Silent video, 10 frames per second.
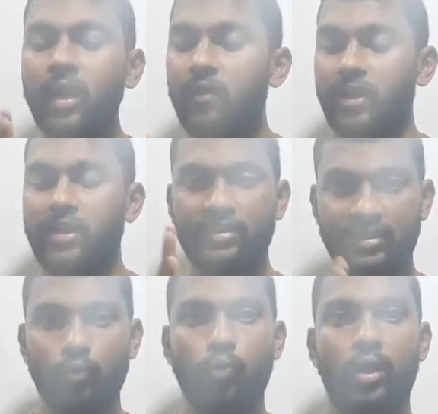Vector is
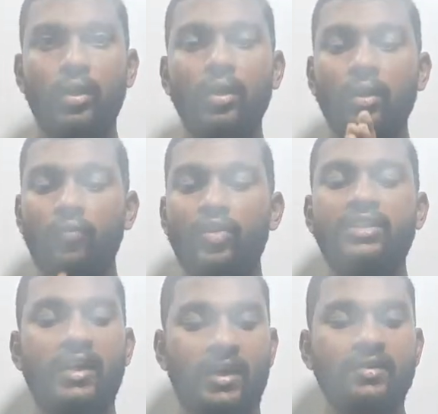the one
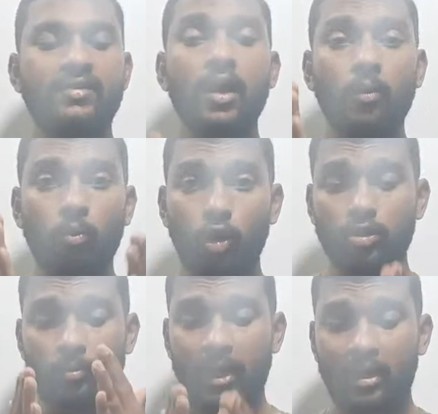which has both
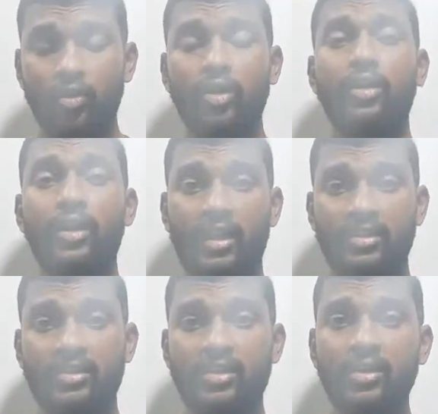magnitude and
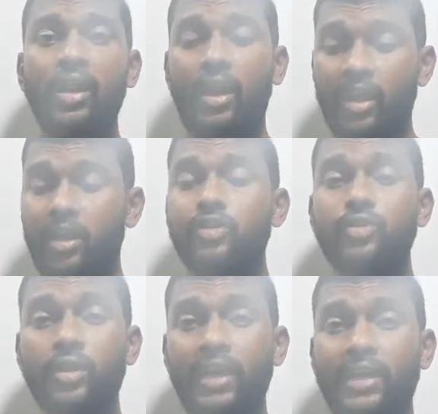direction, and it
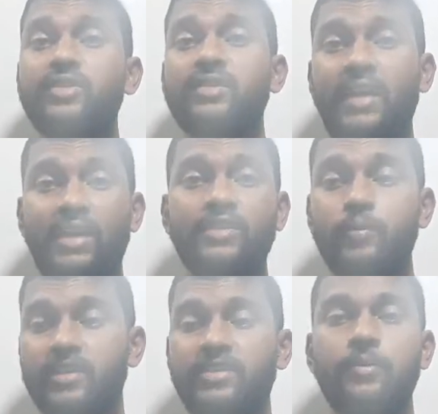also has to
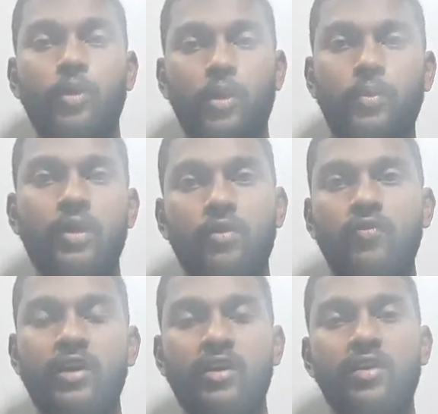satisfy the property of
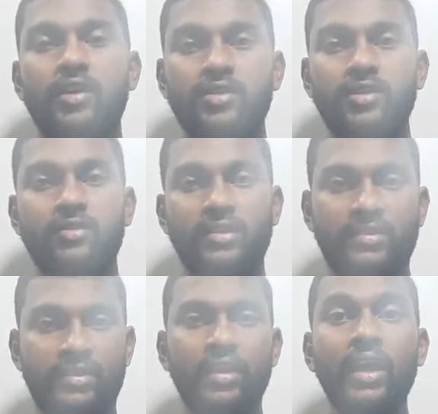vector addition.
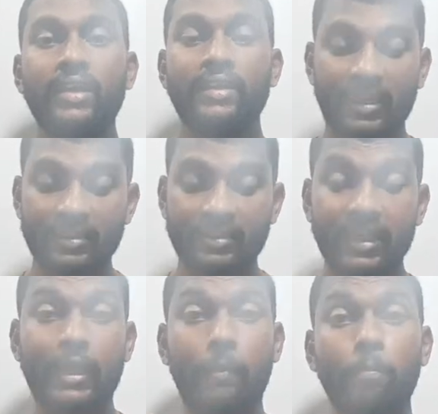That's all. That is the
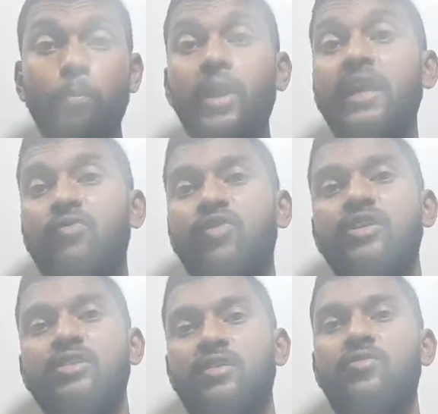complete
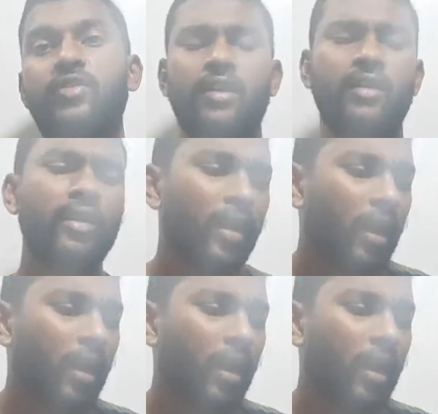definition of vector.